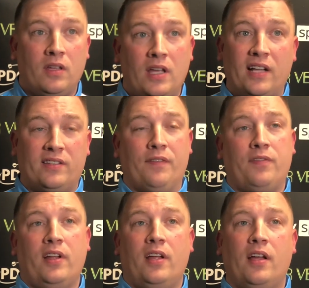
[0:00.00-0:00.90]
Yeah,
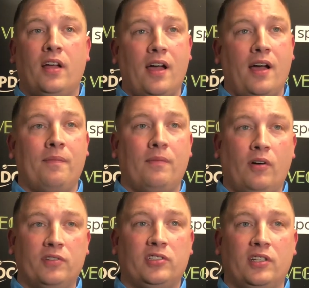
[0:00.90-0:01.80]
definitely.
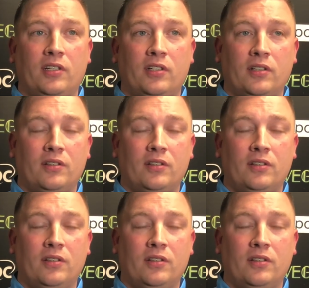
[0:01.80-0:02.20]
Obviously,